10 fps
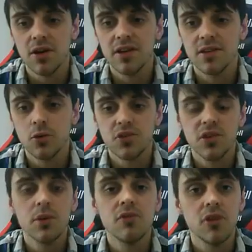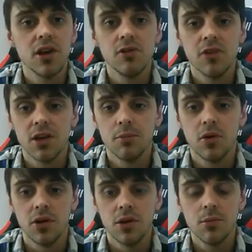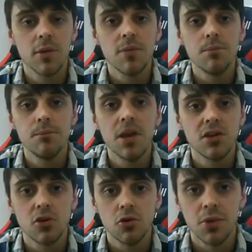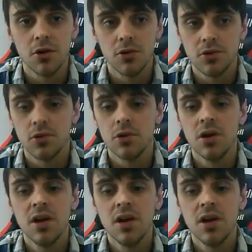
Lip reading: So, or something really, really important. It might be medical bills, or,